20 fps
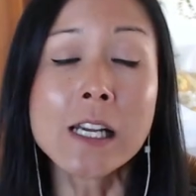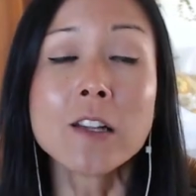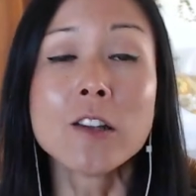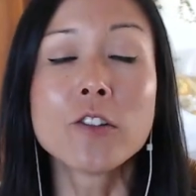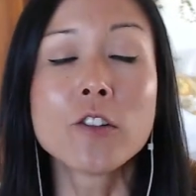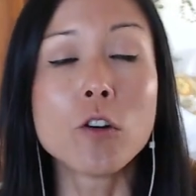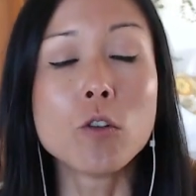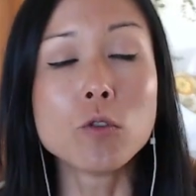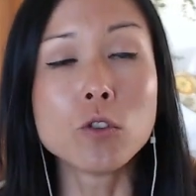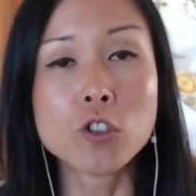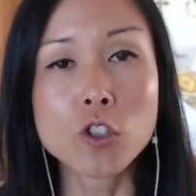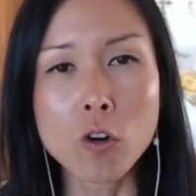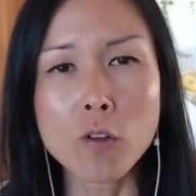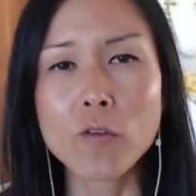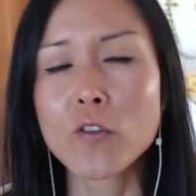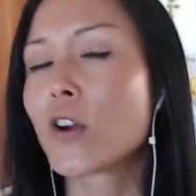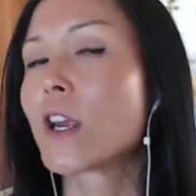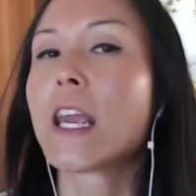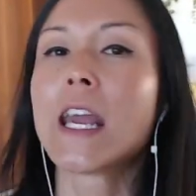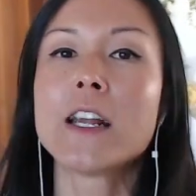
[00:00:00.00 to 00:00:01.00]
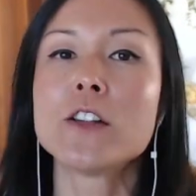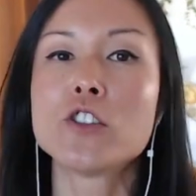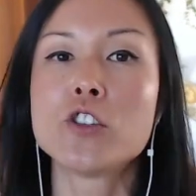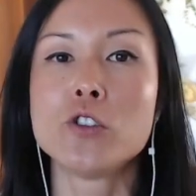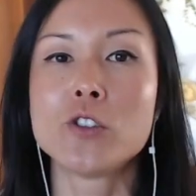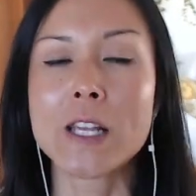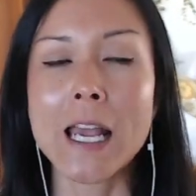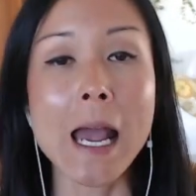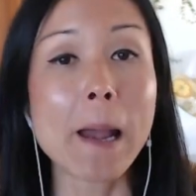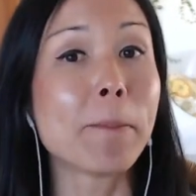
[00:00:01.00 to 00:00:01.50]
So don't forget to
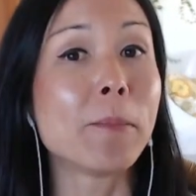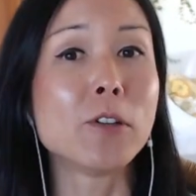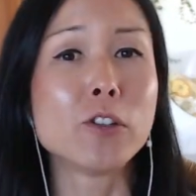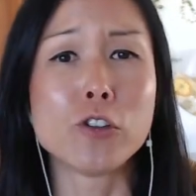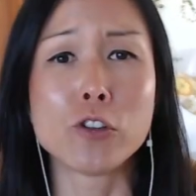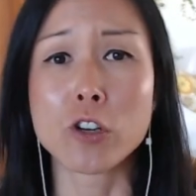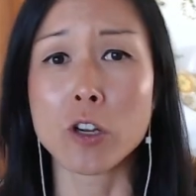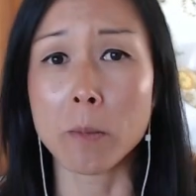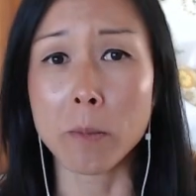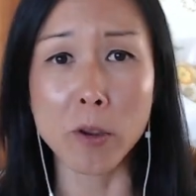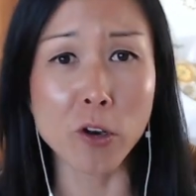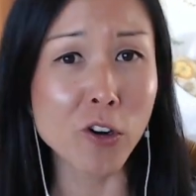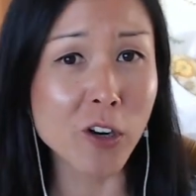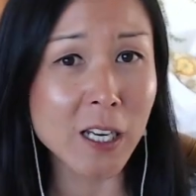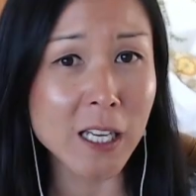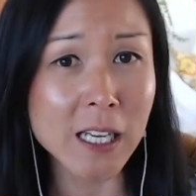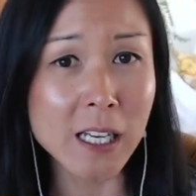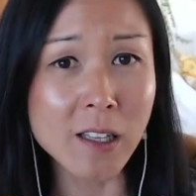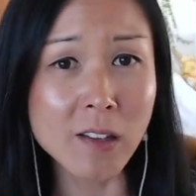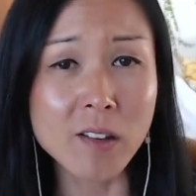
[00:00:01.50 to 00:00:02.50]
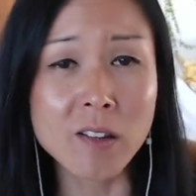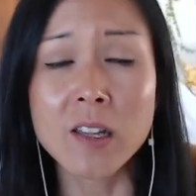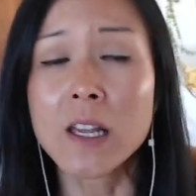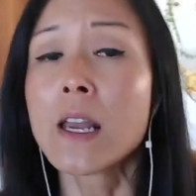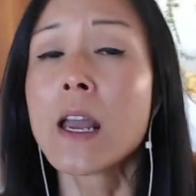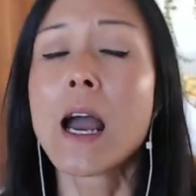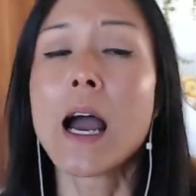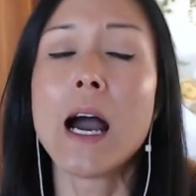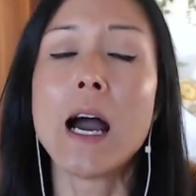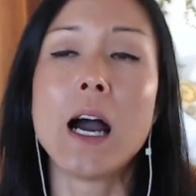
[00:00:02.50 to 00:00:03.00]
tap into communities,
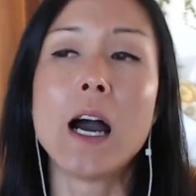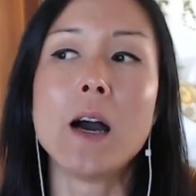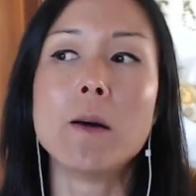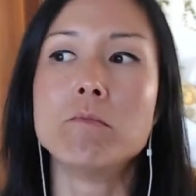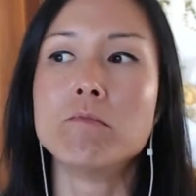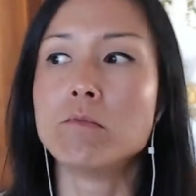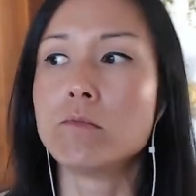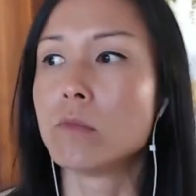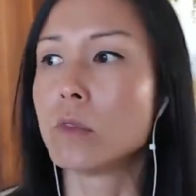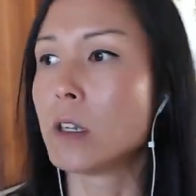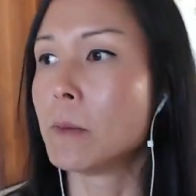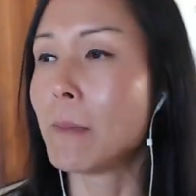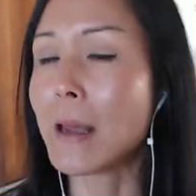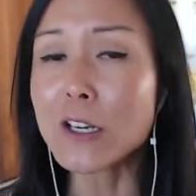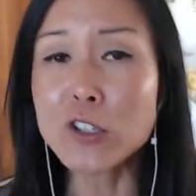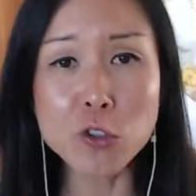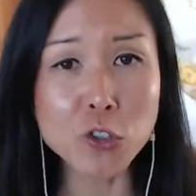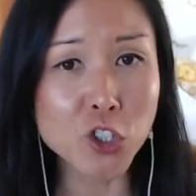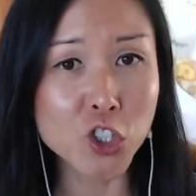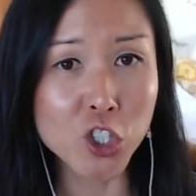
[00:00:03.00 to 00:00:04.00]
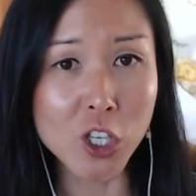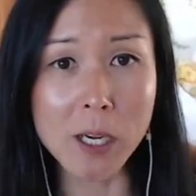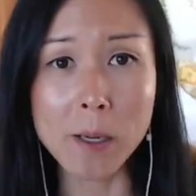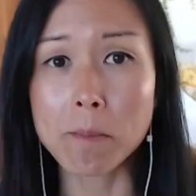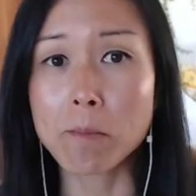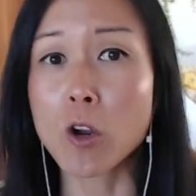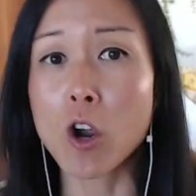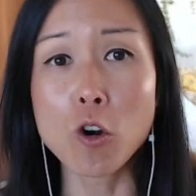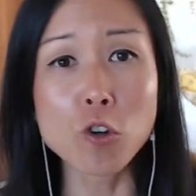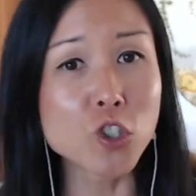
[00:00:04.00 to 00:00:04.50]
um,
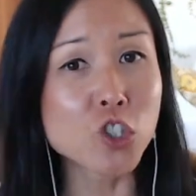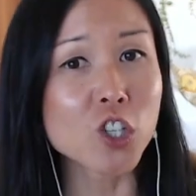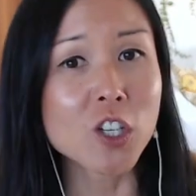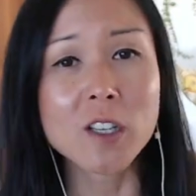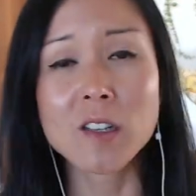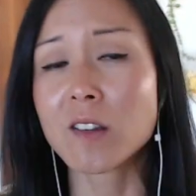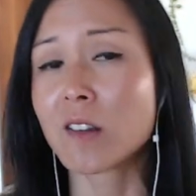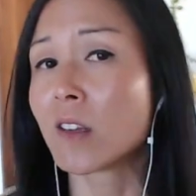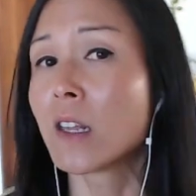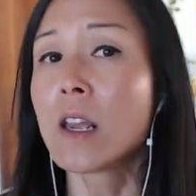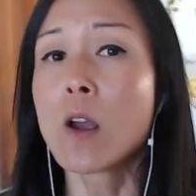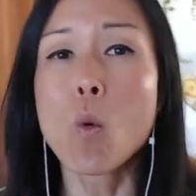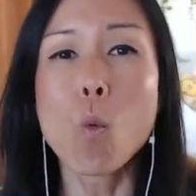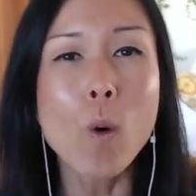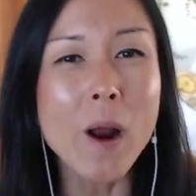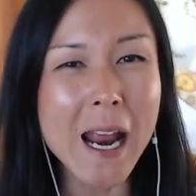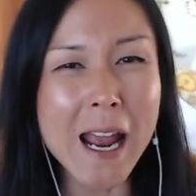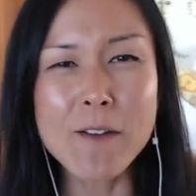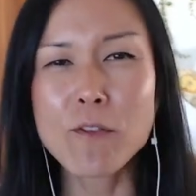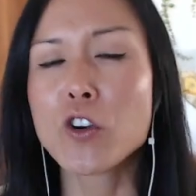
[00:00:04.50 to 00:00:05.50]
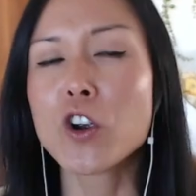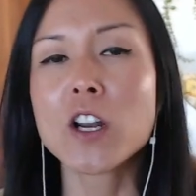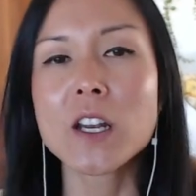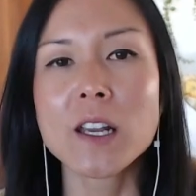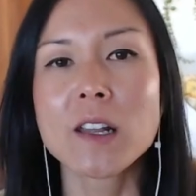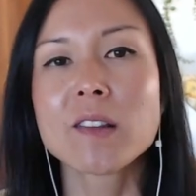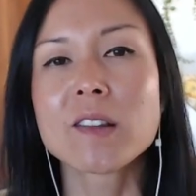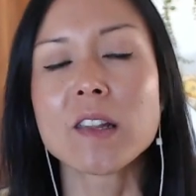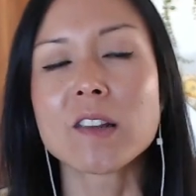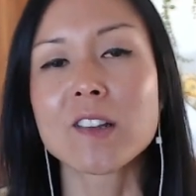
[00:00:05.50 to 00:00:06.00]
mentorship, coaches, whatever it
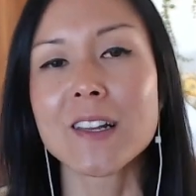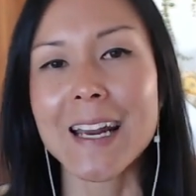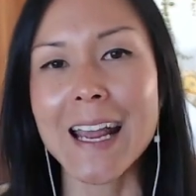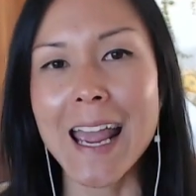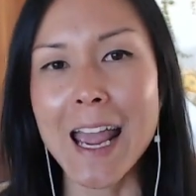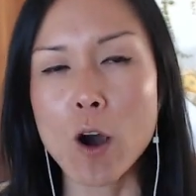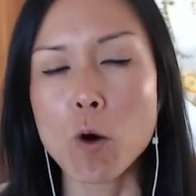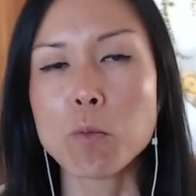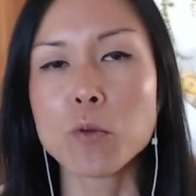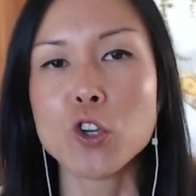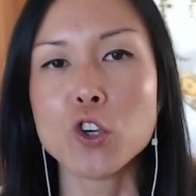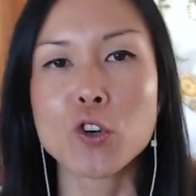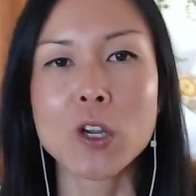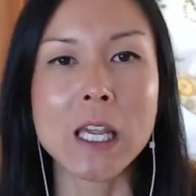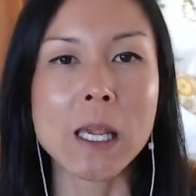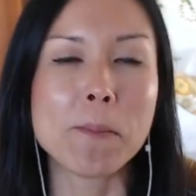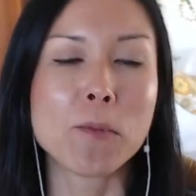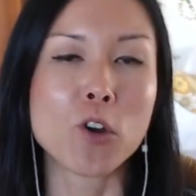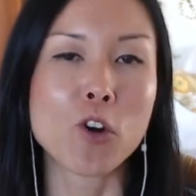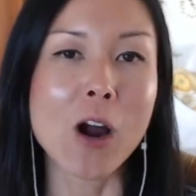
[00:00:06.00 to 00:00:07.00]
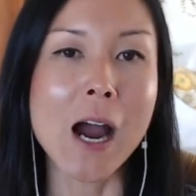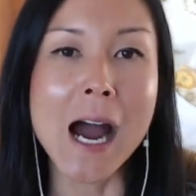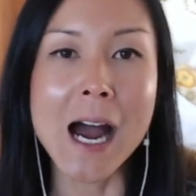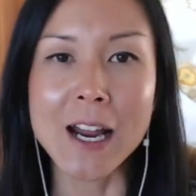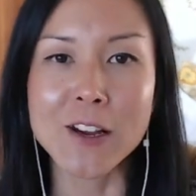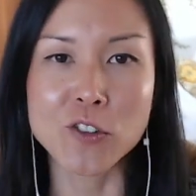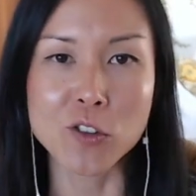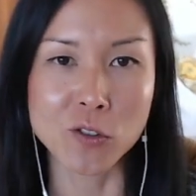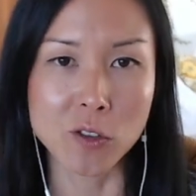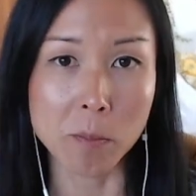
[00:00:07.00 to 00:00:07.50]
is that's going to help you keep your
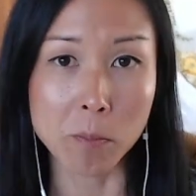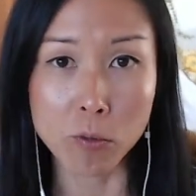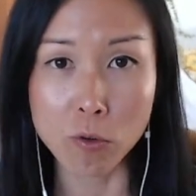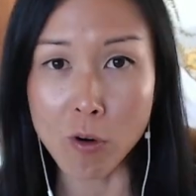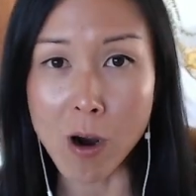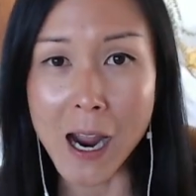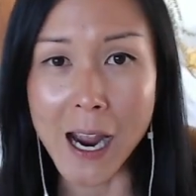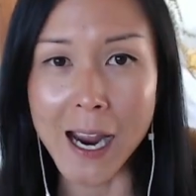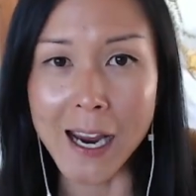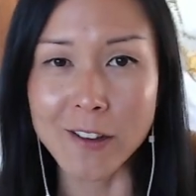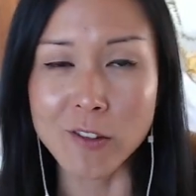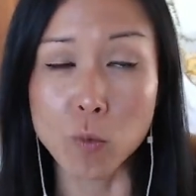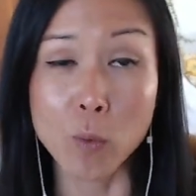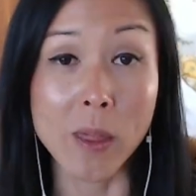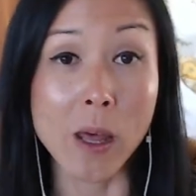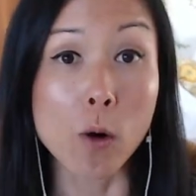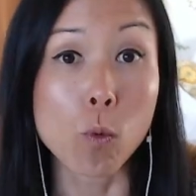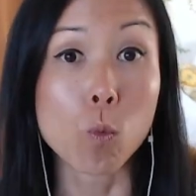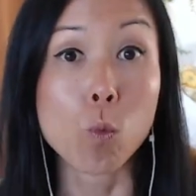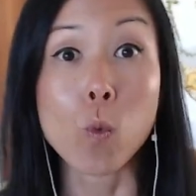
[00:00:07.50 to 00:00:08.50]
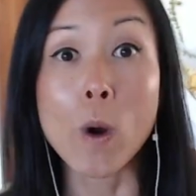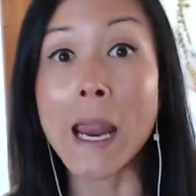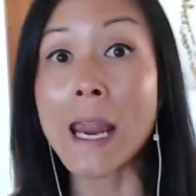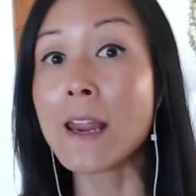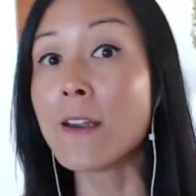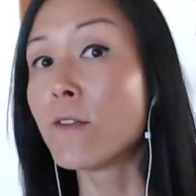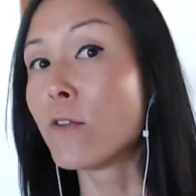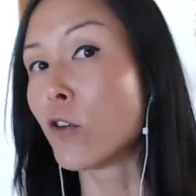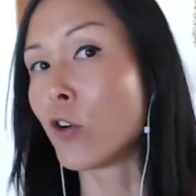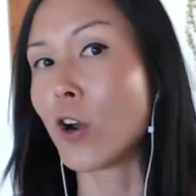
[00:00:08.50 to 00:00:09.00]
eyes on the prize without
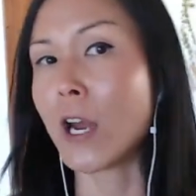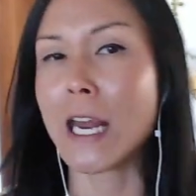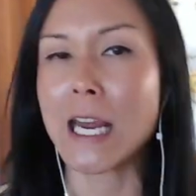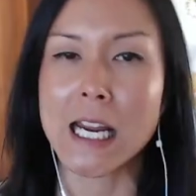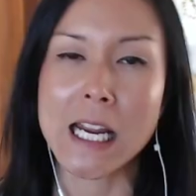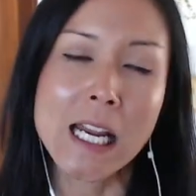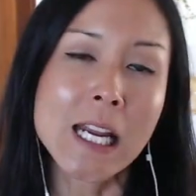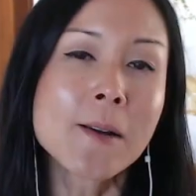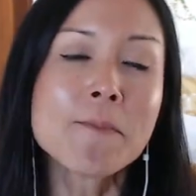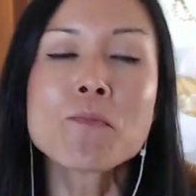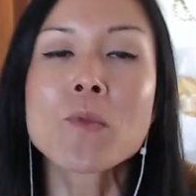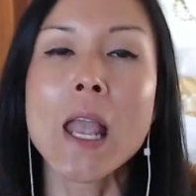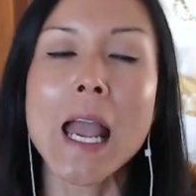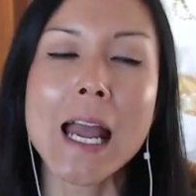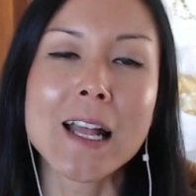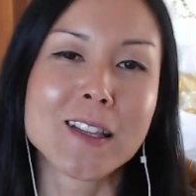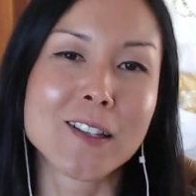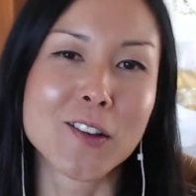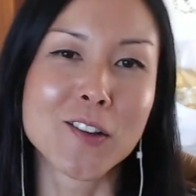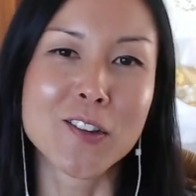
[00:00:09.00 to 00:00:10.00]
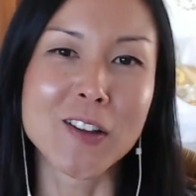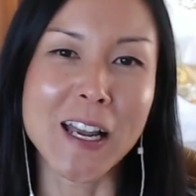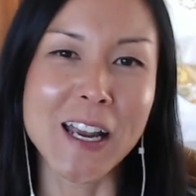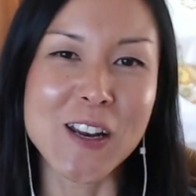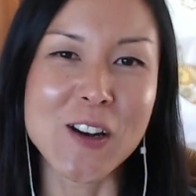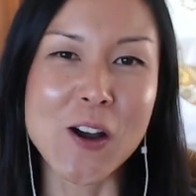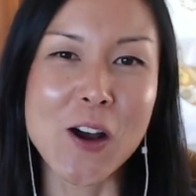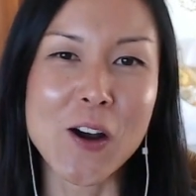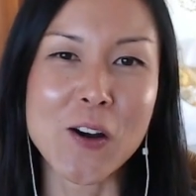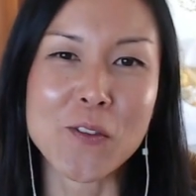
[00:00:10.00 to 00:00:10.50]
wavering at the
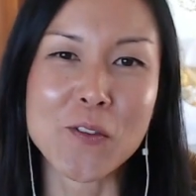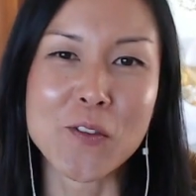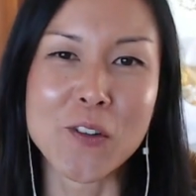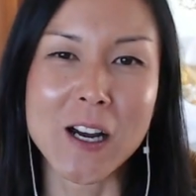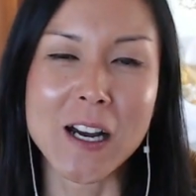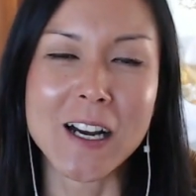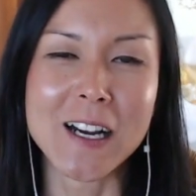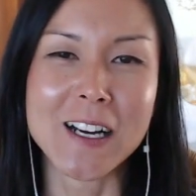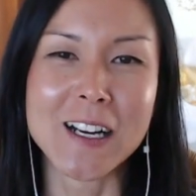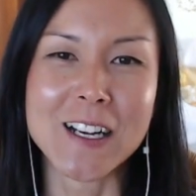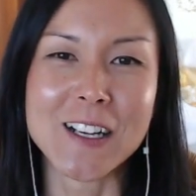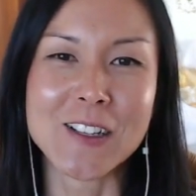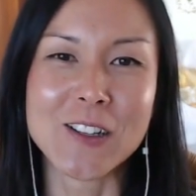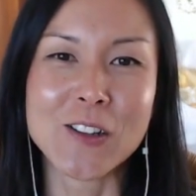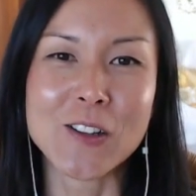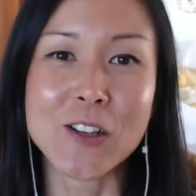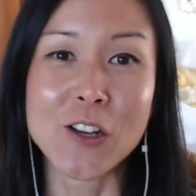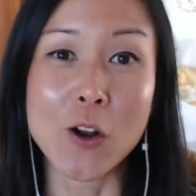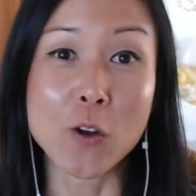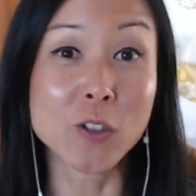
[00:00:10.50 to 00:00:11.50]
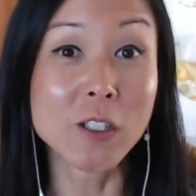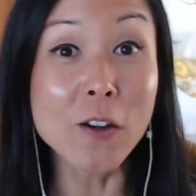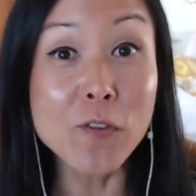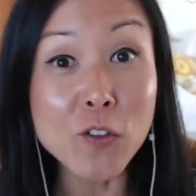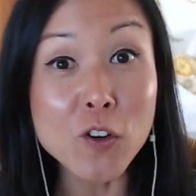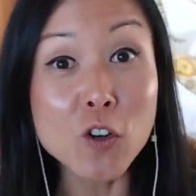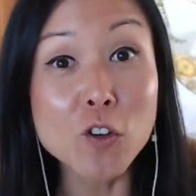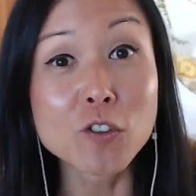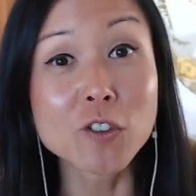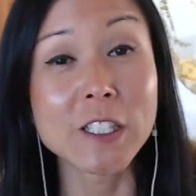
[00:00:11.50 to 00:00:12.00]
sight of uh, you know
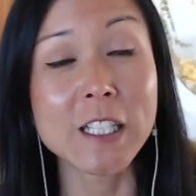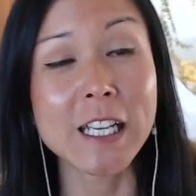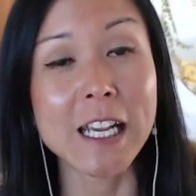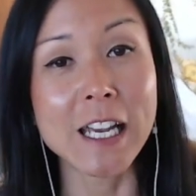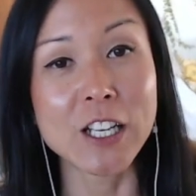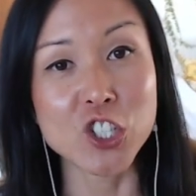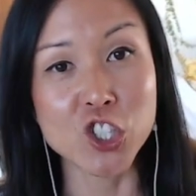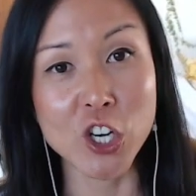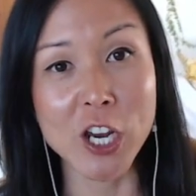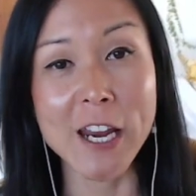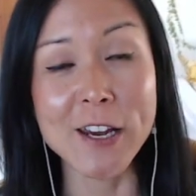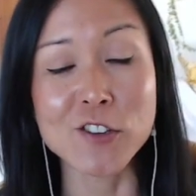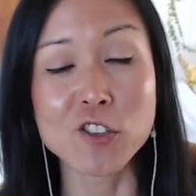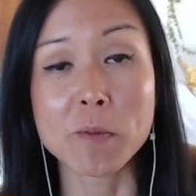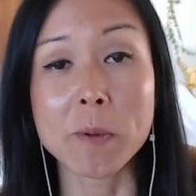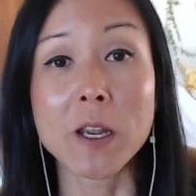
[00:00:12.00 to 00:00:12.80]
difficulty and change.